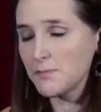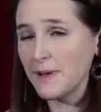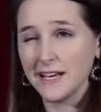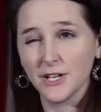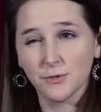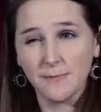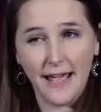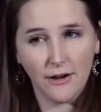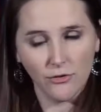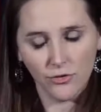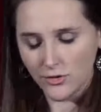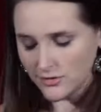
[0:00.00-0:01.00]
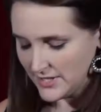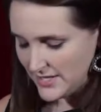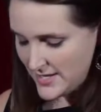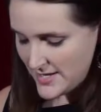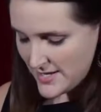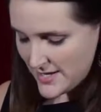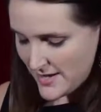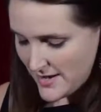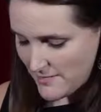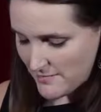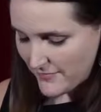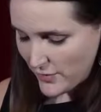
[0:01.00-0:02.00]
Spanish mackerel,
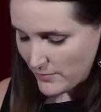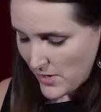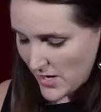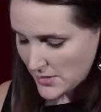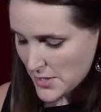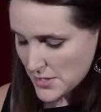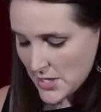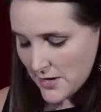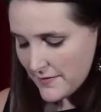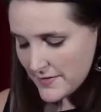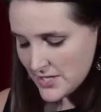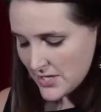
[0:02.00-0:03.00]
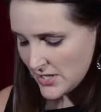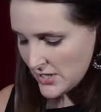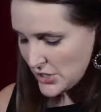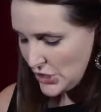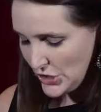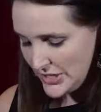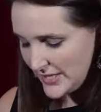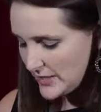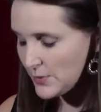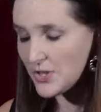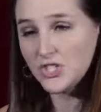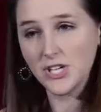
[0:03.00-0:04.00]
Vermont stuffed
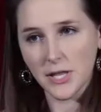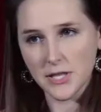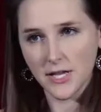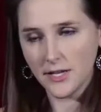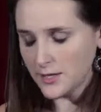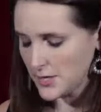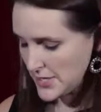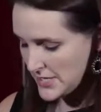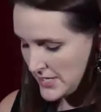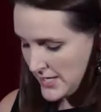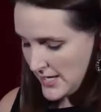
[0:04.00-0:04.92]
turkey with chestnuts,